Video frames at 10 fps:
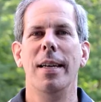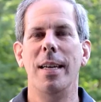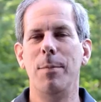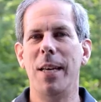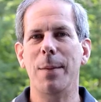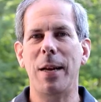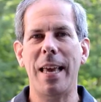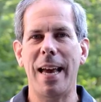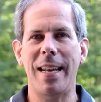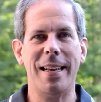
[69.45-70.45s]
in being a
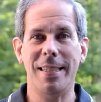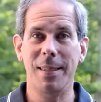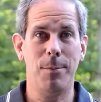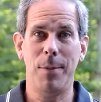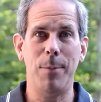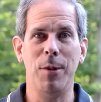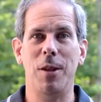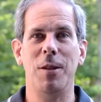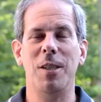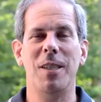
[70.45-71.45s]
mechanic because the people
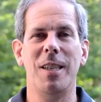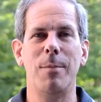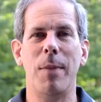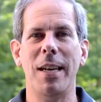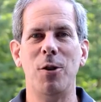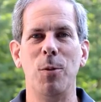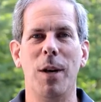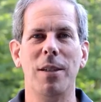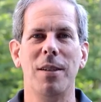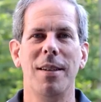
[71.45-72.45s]
there just didn't make too
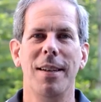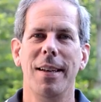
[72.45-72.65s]
much.